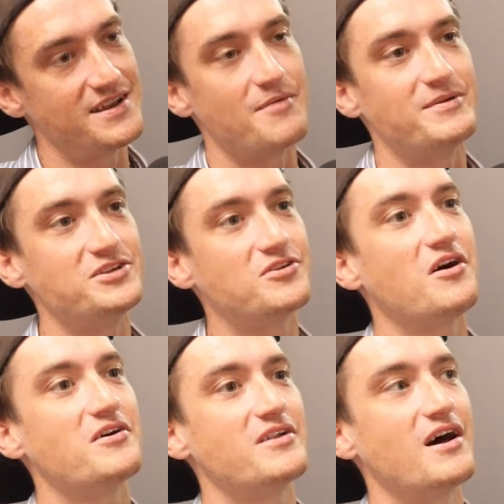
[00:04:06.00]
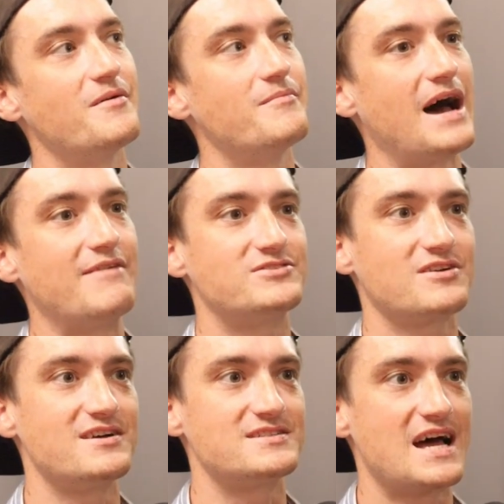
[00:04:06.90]
Now, I mean, you can't
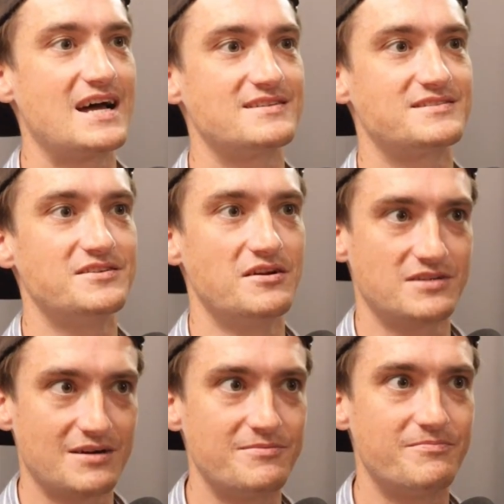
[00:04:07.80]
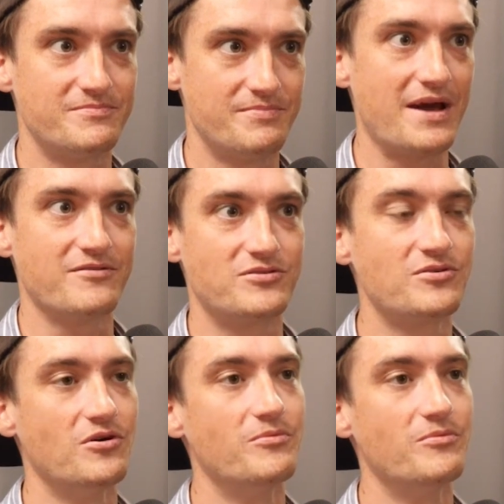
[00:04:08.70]
advertise that as come and pay on the door,